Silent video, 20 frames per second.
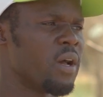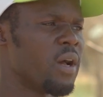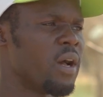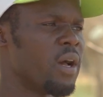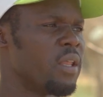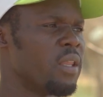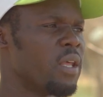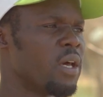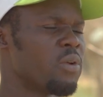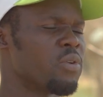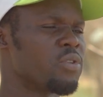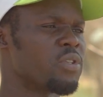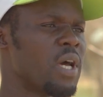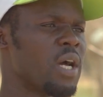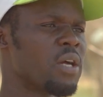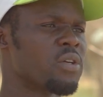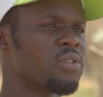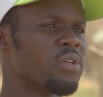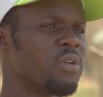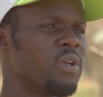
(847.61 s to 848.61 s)
And that was
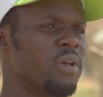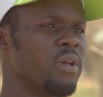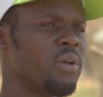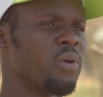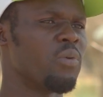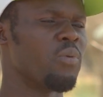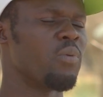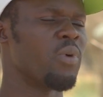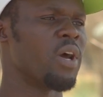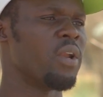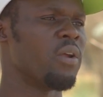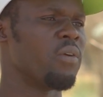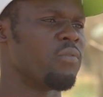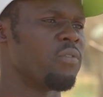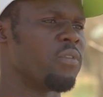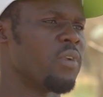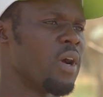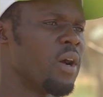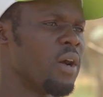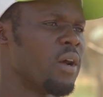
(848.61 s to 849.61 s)
actually one of
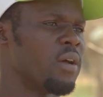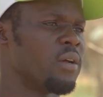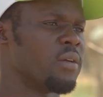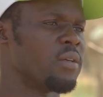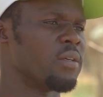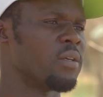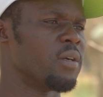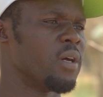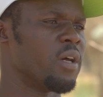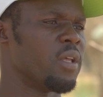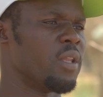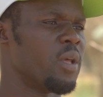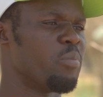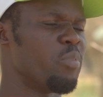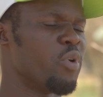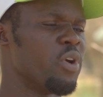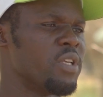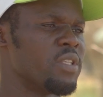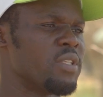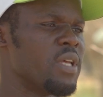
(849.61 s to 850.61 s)
the
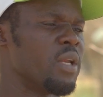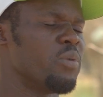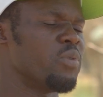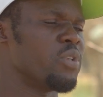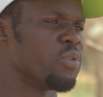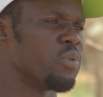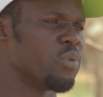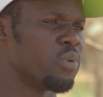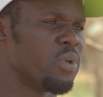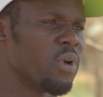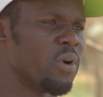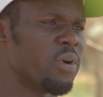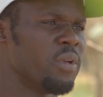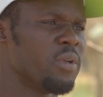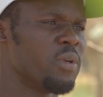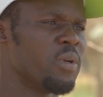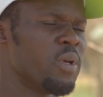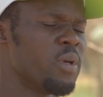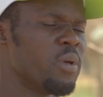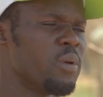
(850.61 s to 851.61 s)
points that we stood
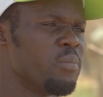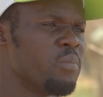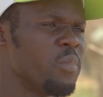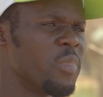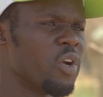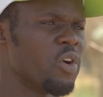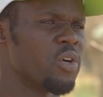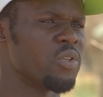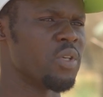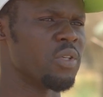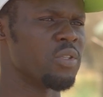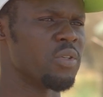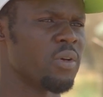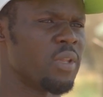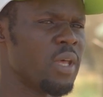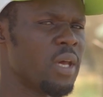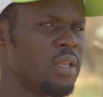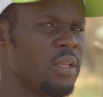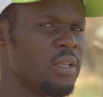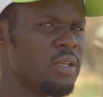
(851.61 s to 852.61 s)
on, because we saw
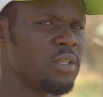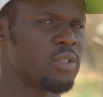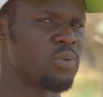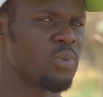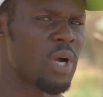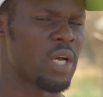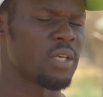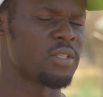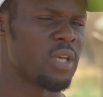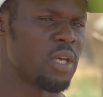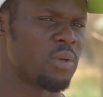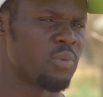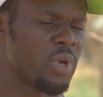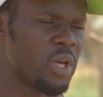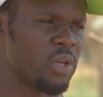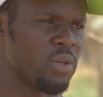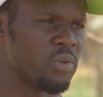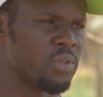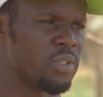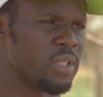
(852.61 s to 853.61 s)
that these wax that we
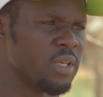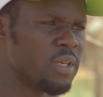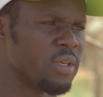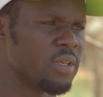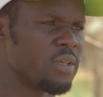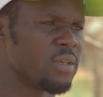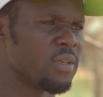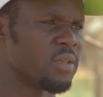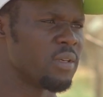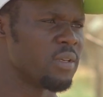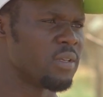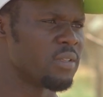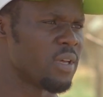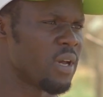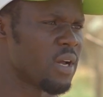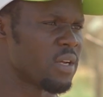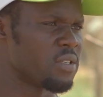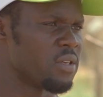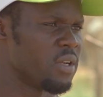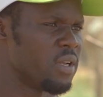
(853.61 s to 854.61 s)
are using is
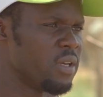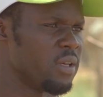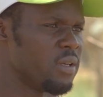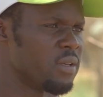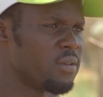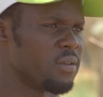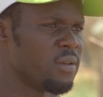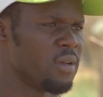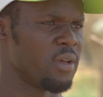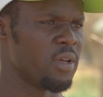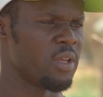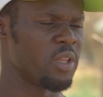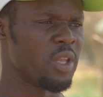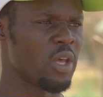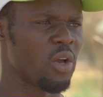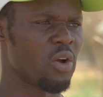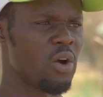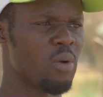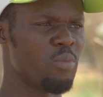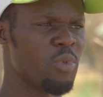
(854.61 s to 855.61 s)
actually
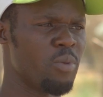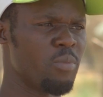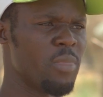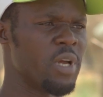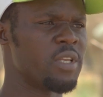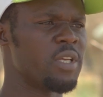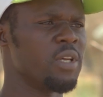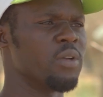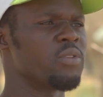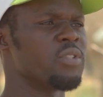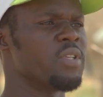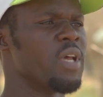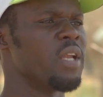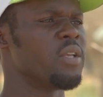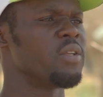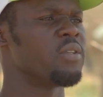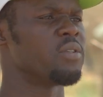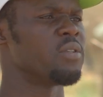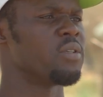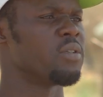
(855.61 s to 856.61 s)
the common materials
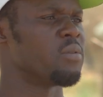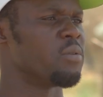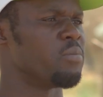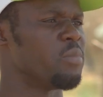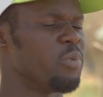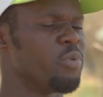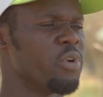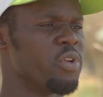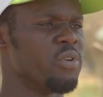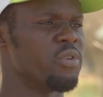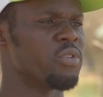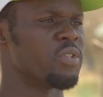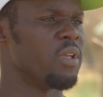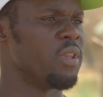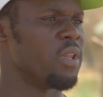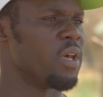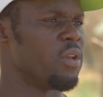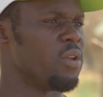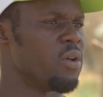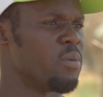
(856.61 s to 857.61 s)
that people use
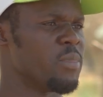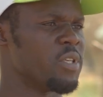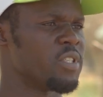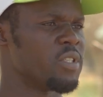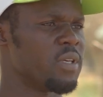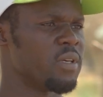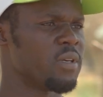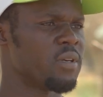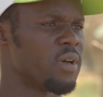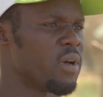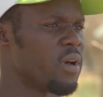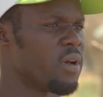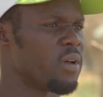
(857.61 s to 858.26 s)
in their domestic,